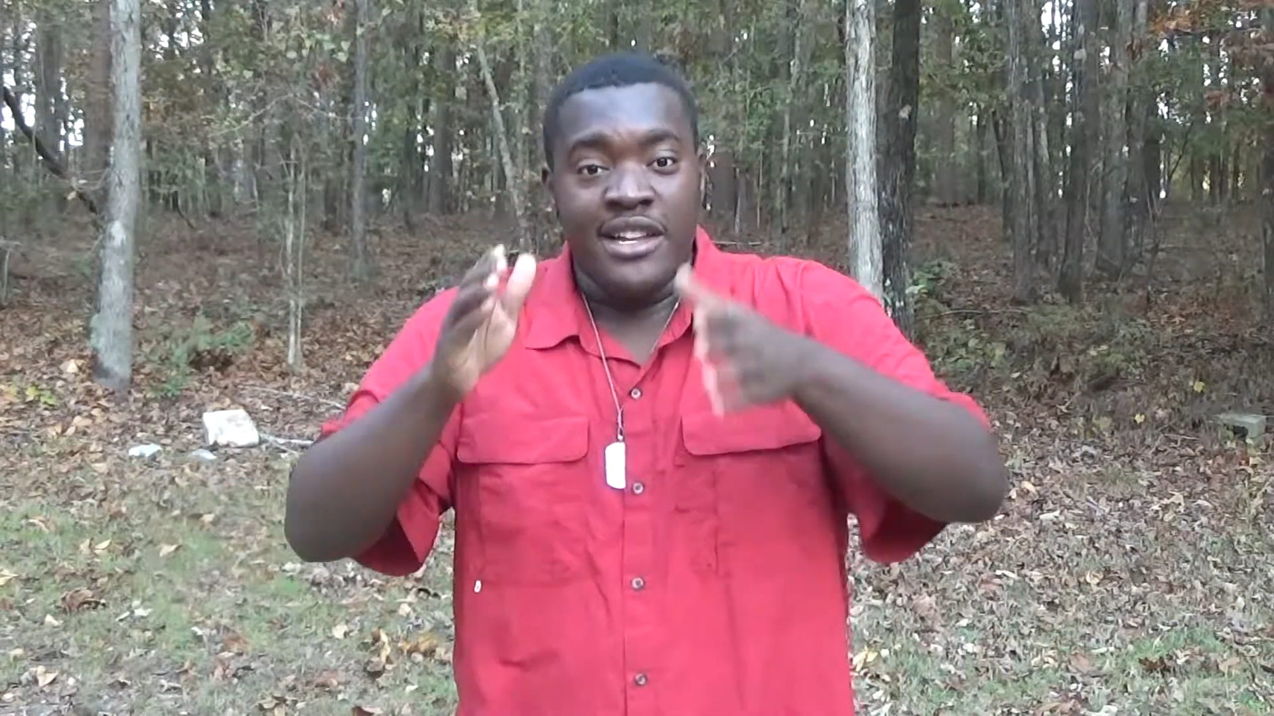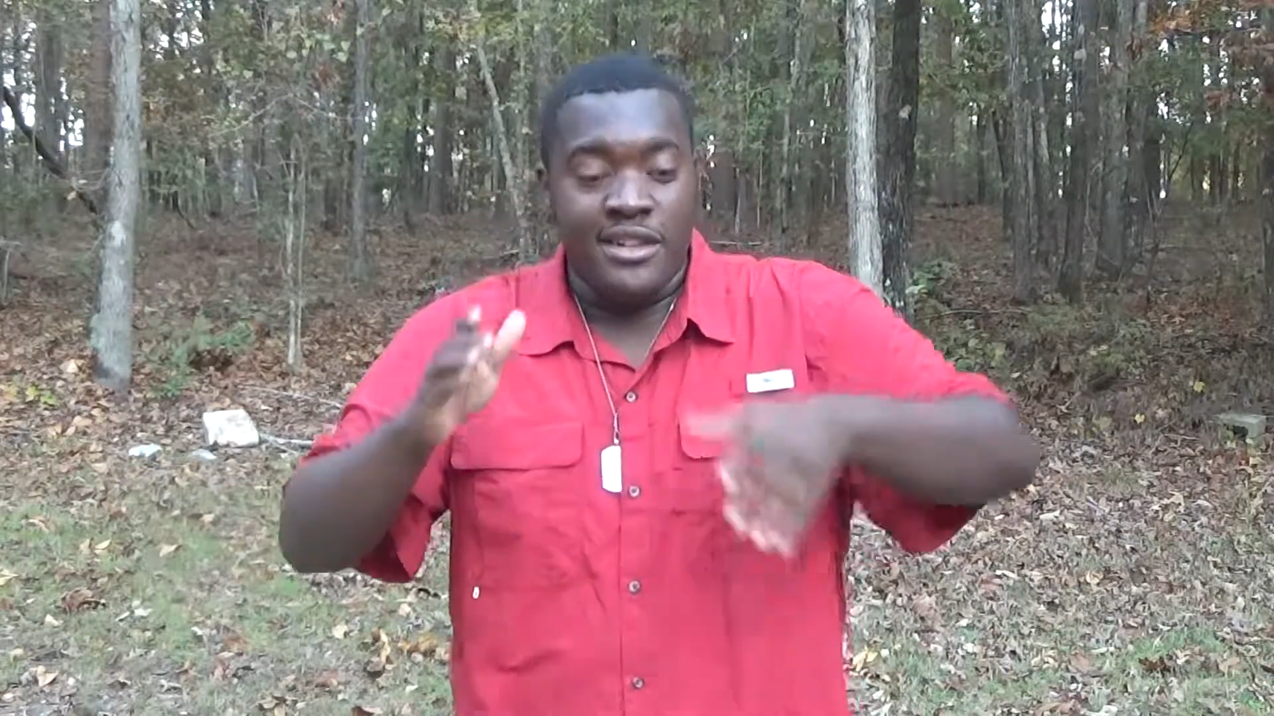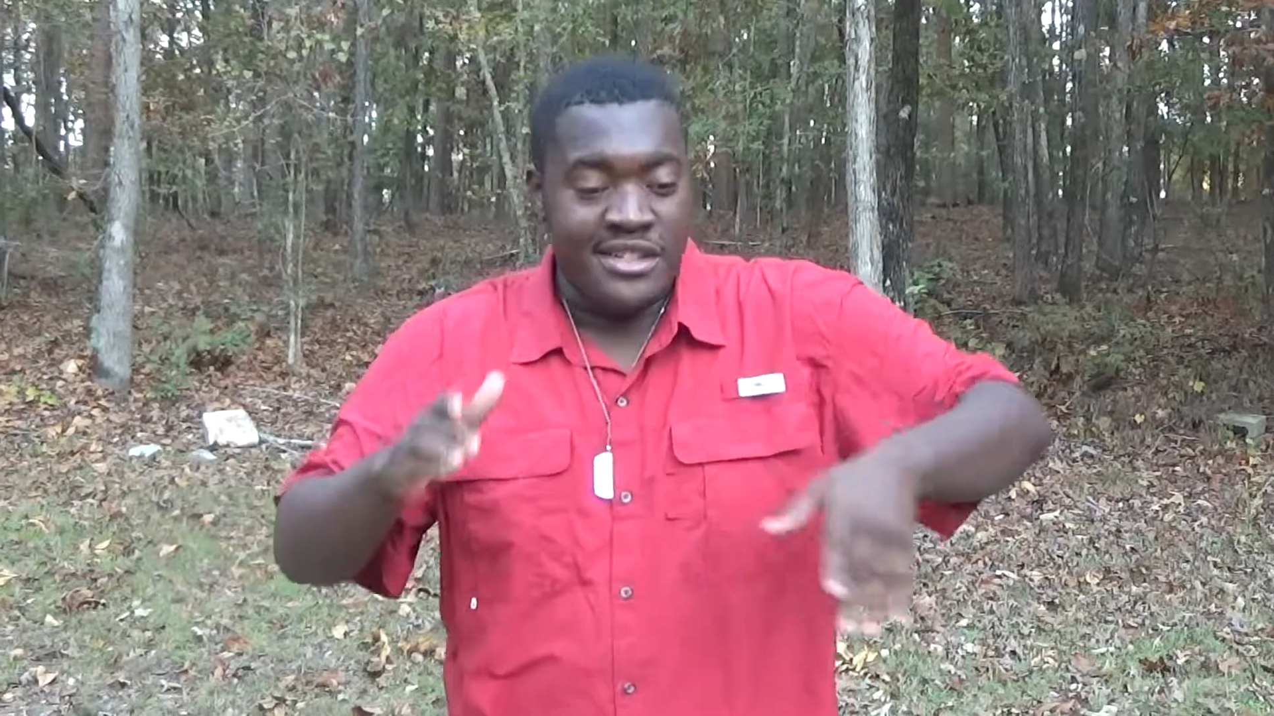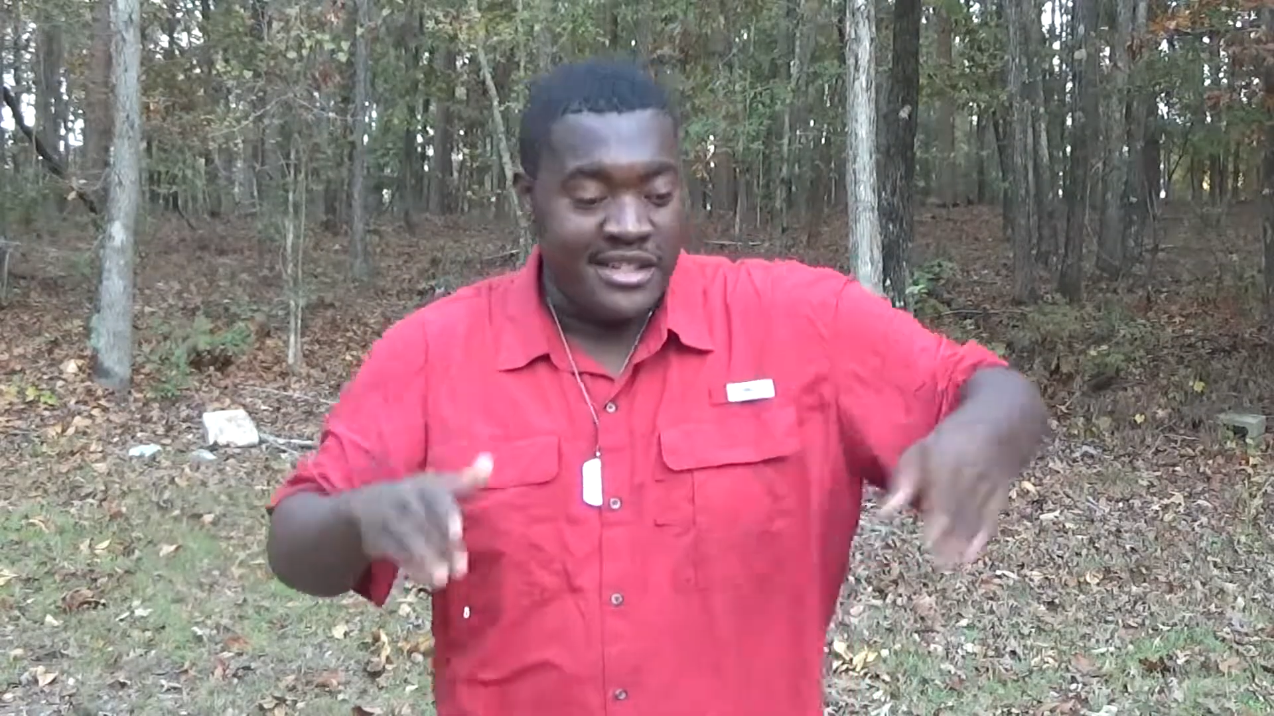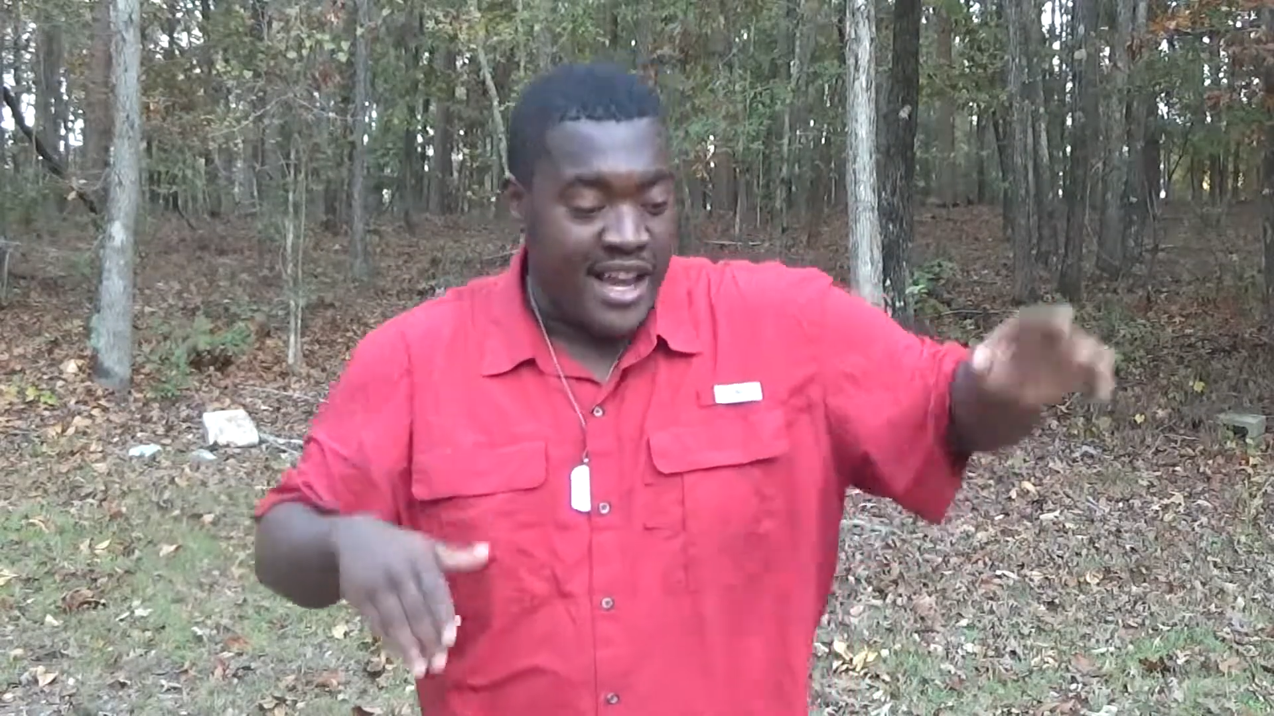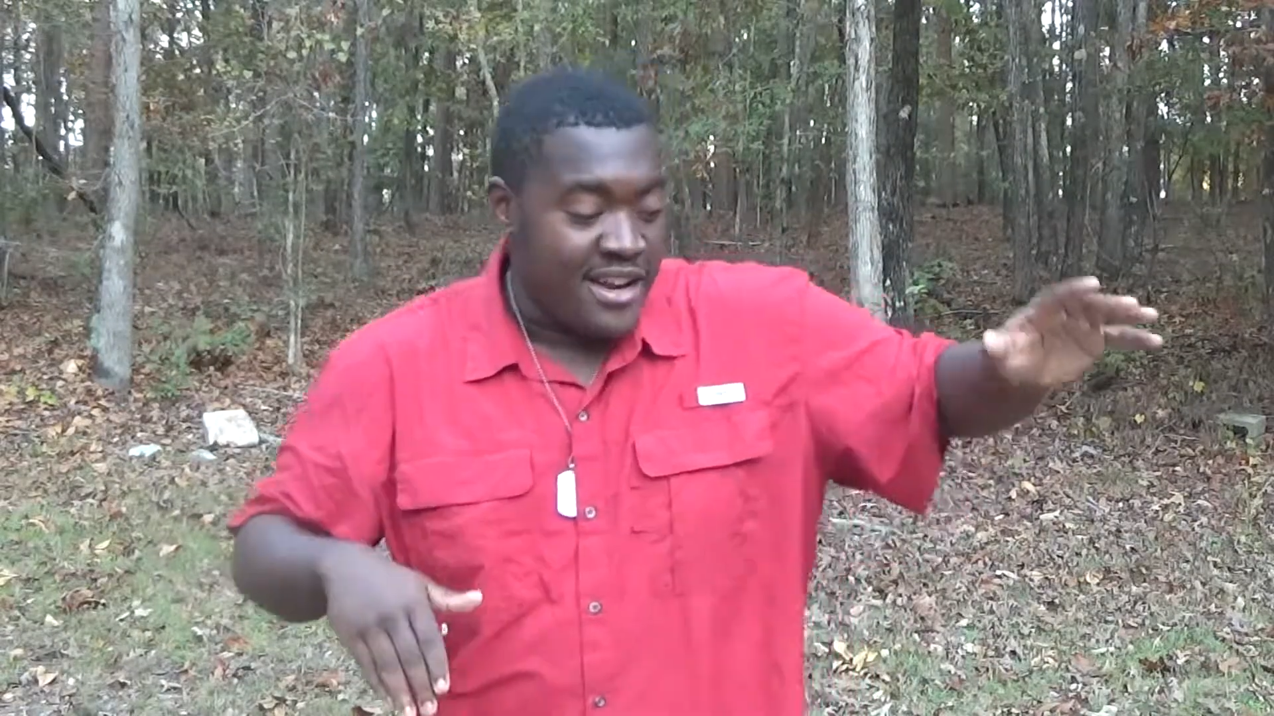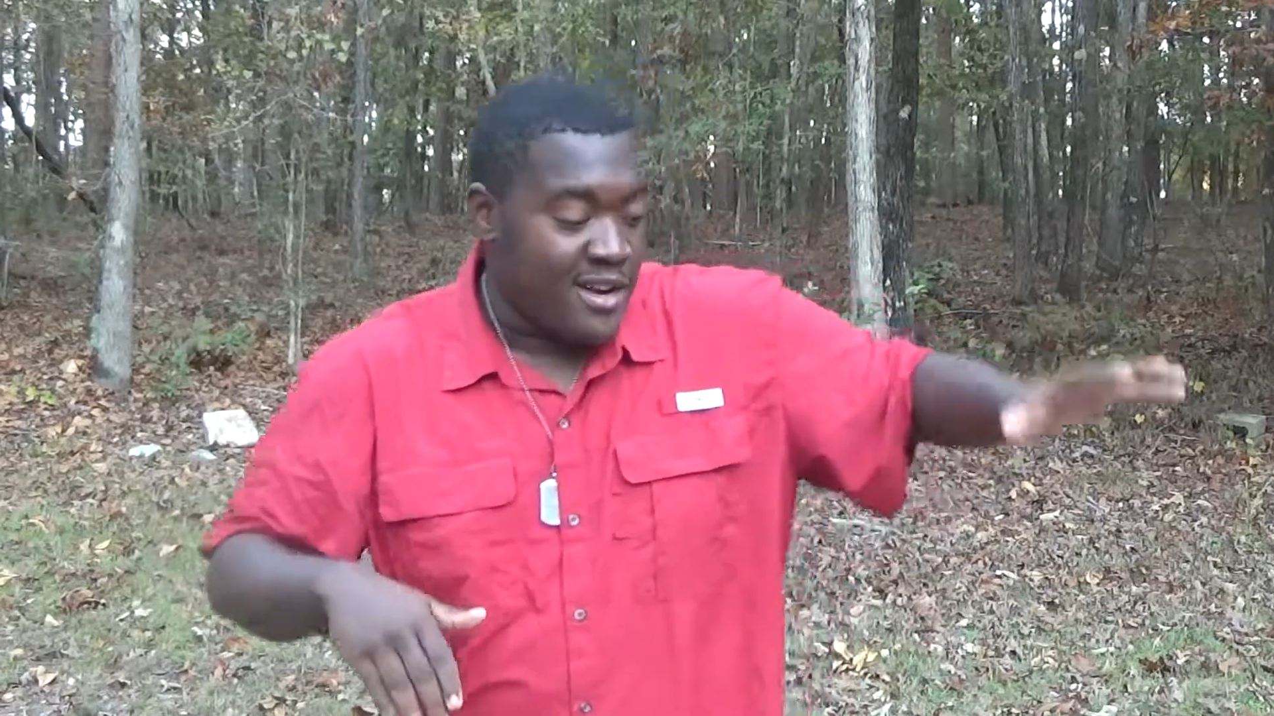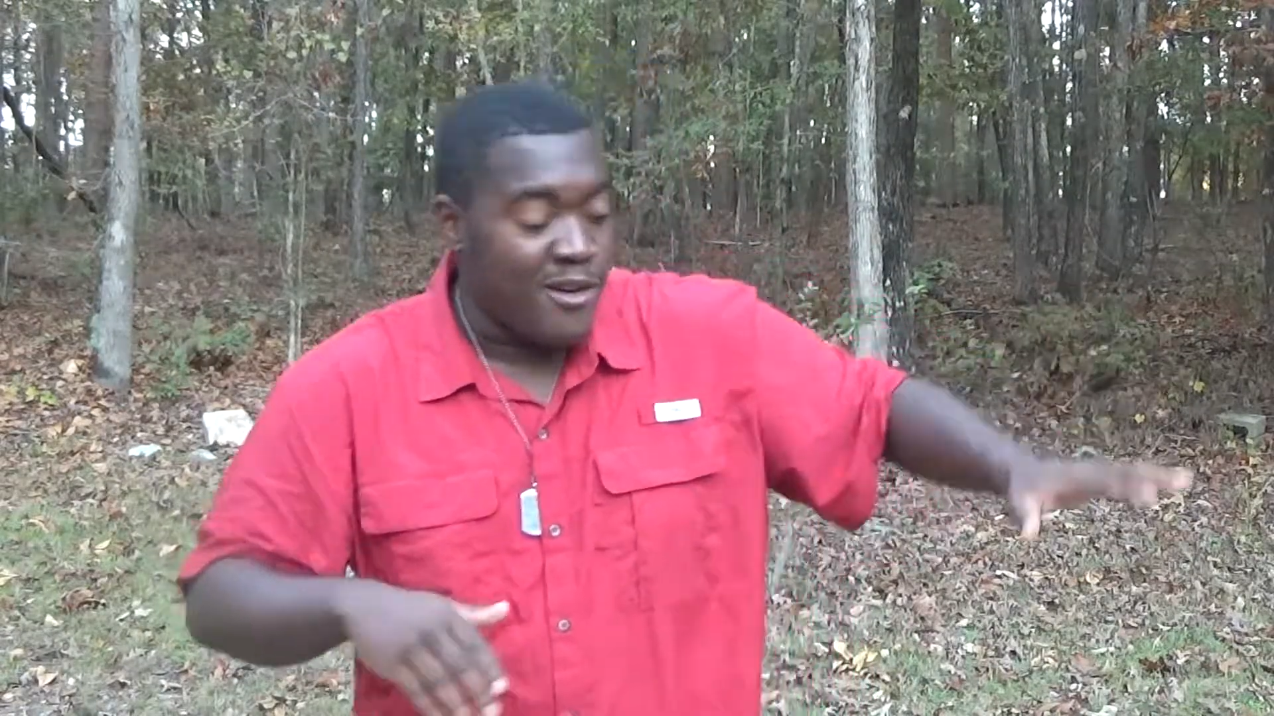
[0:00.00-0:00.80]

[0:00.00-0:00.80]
you're standing